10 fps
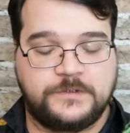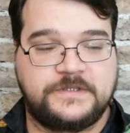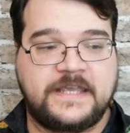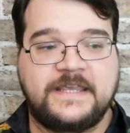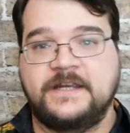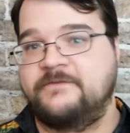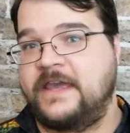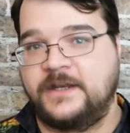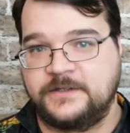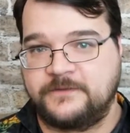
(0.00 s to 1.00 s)
taking
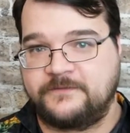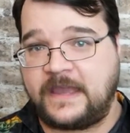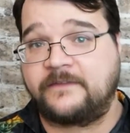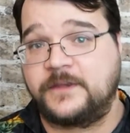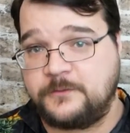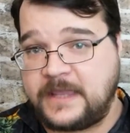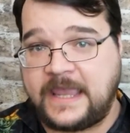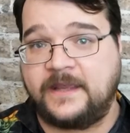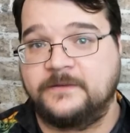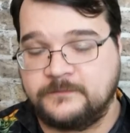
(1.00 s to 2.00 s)
advantage of the fact that you
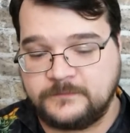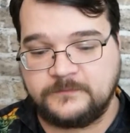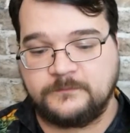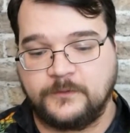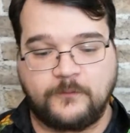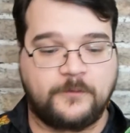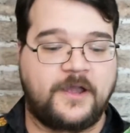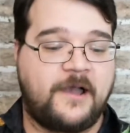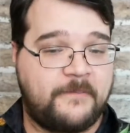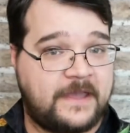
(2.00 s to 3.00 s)
can perform
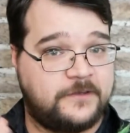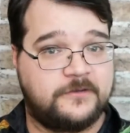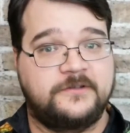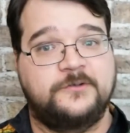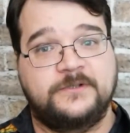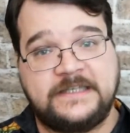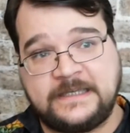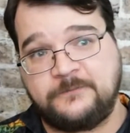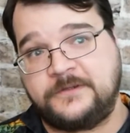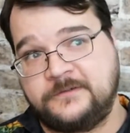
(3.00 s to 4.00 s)
combat. You can do a
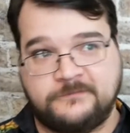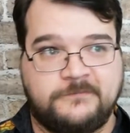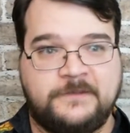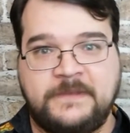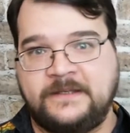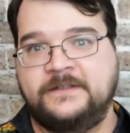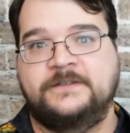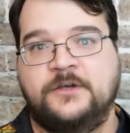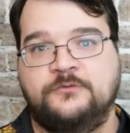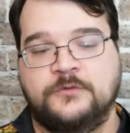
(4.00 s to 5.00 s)
hit with your admittedly
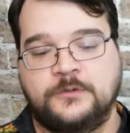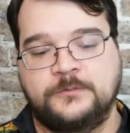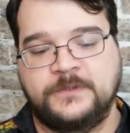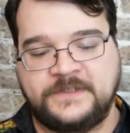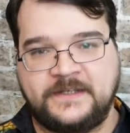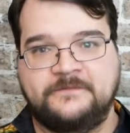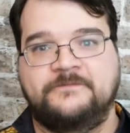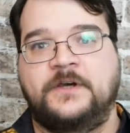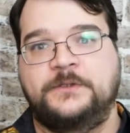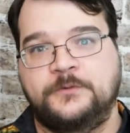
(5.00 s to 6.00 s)
low roll, but then
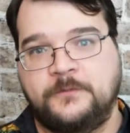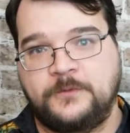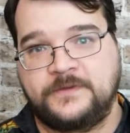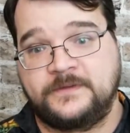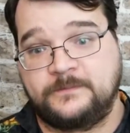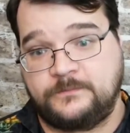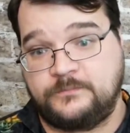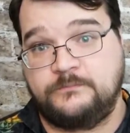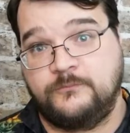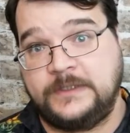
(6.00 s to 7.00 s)
follow up with a
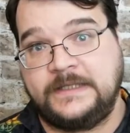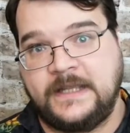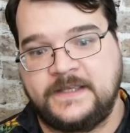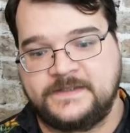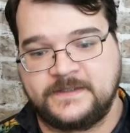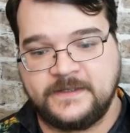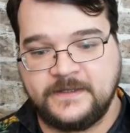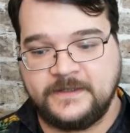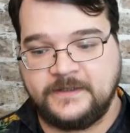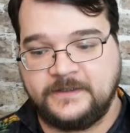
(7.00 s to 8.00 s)
really nice,
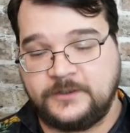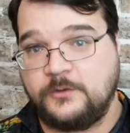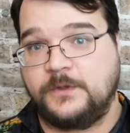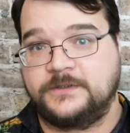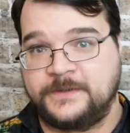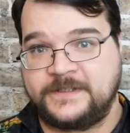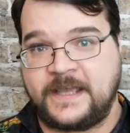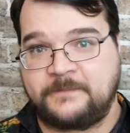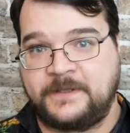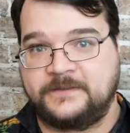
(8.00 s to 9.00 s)
no
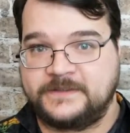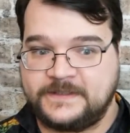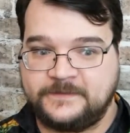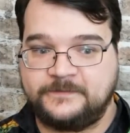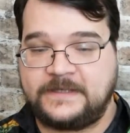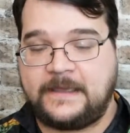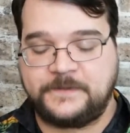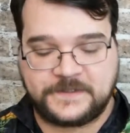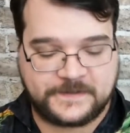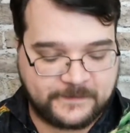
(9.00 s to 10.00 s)
multi-attack penalty,
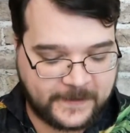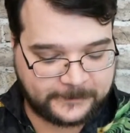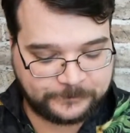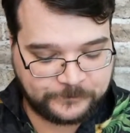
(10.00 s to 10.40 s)
damaging spell.